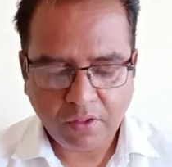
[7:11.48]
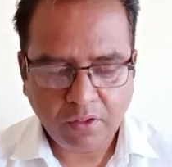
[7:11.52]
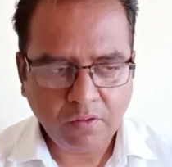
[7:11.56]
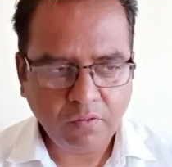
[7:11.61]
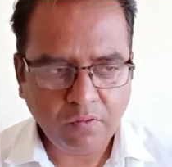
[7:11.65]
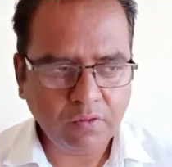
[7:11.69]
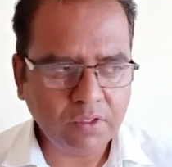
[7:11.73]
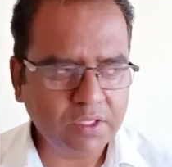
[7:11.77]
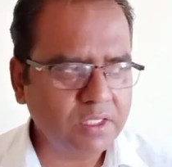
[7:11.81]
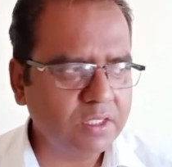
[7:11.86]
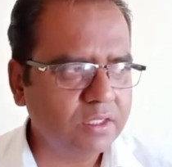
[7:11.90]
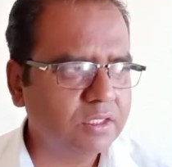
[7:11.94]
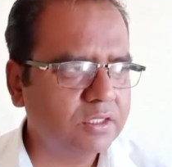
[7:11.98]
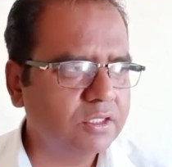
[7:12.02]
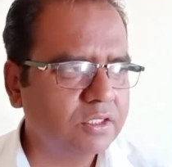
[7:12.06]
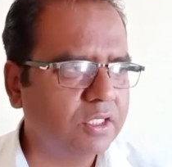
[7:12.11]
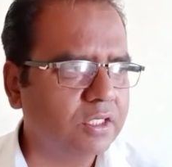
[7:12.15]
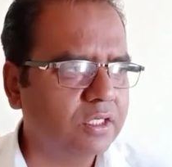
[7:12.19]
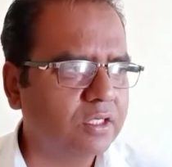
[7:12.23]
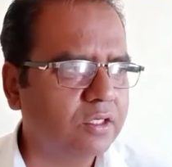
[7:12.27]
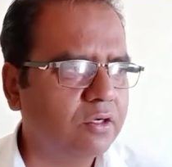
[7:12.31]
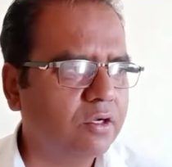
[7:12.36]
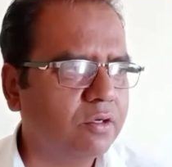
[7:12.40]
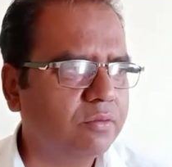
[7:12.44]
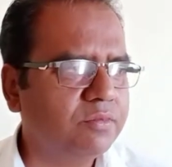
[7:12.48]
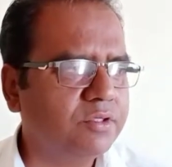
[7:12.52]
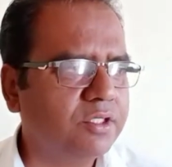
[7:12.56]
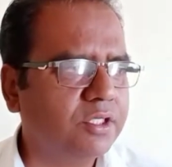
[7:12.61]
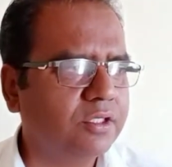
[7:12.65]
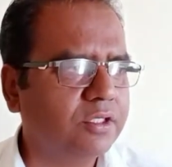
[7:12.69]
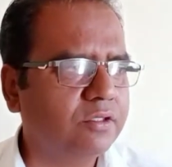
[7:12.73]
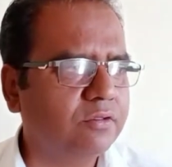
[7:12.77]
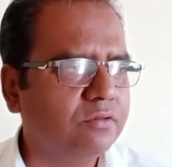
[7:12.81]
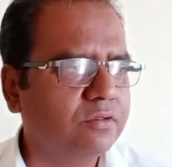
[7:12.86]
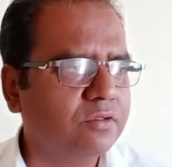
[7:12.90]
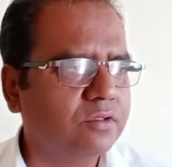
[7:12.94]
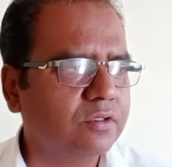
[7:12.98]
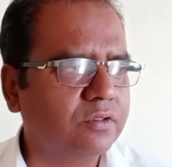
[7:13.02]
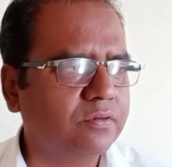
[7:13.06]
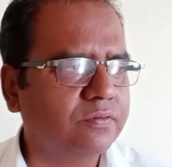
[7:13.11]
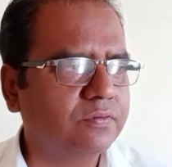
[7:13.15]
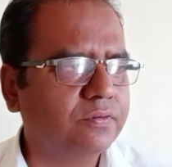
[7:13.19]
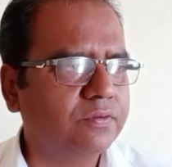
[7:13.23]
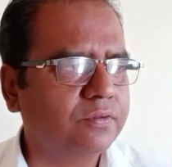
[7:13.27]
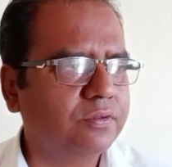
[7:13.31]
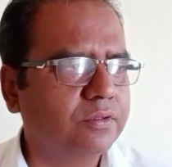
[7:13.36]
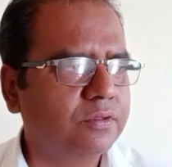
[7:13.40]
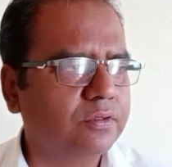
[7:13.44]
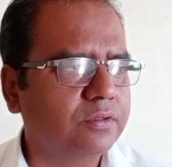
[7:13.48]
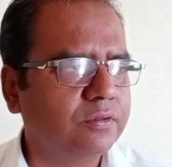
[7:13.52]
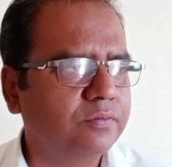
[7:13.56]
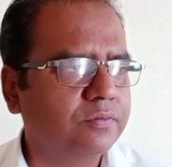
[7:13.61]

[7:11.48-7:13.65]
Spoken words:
What are the general objectives of